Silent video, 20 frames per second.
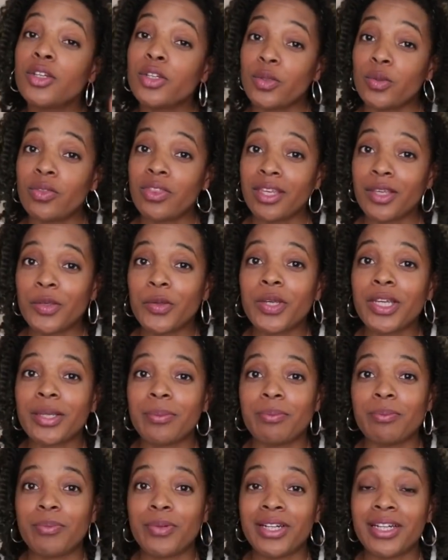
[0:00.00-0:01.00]
Do you think you
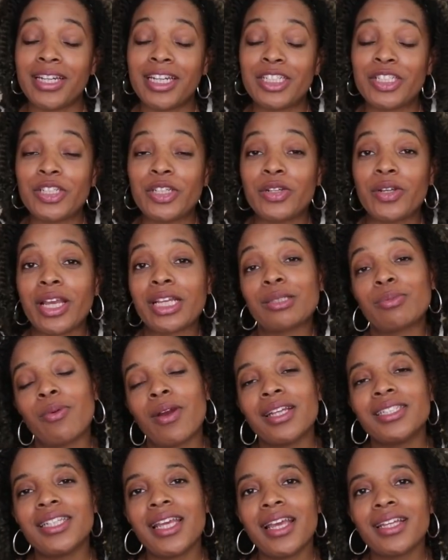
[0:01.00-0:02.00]
can put it into your next
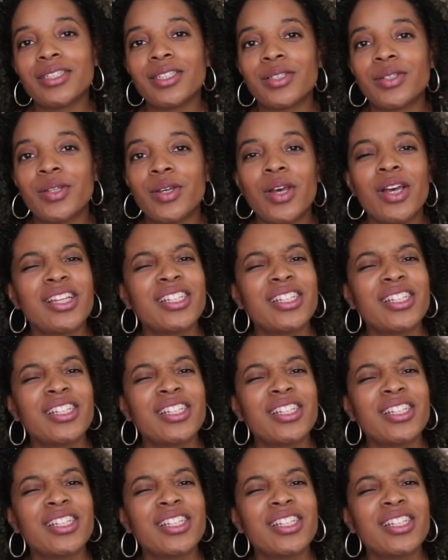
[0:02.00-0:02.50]
project?